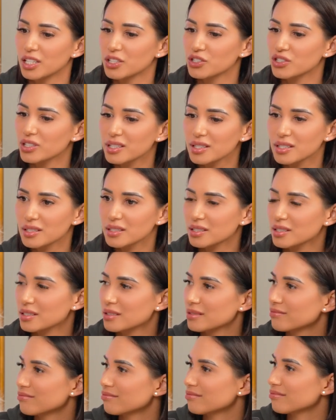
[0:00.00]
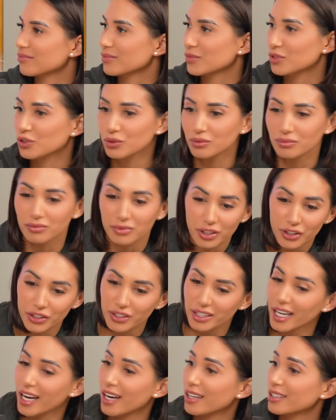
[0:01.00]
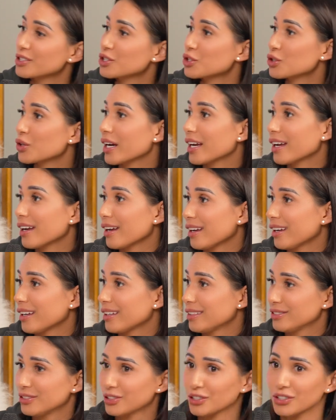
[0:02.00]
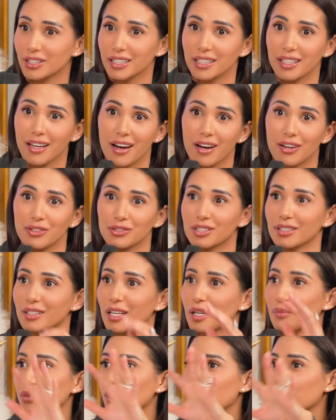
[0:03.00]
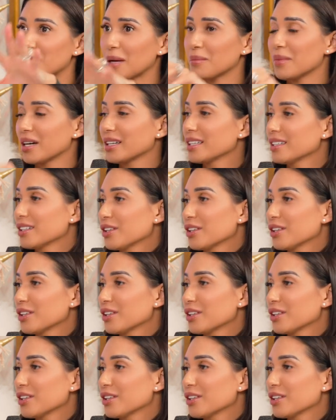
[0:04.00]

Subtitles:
Just learning how to trade, learning how to like put my money